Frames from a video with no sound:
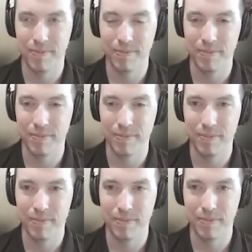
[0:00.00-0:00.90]

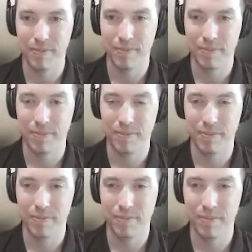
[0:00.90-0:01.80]

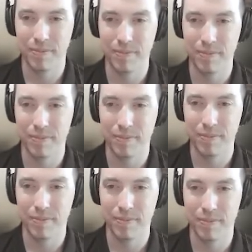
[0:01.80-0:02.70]

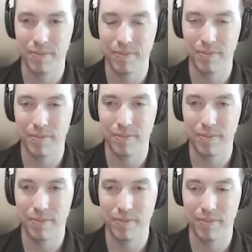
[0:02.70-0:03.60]

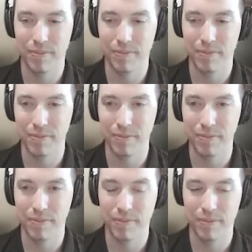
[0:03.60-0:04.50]

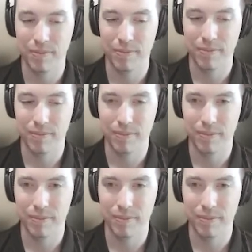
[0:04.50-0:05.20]
[no speech]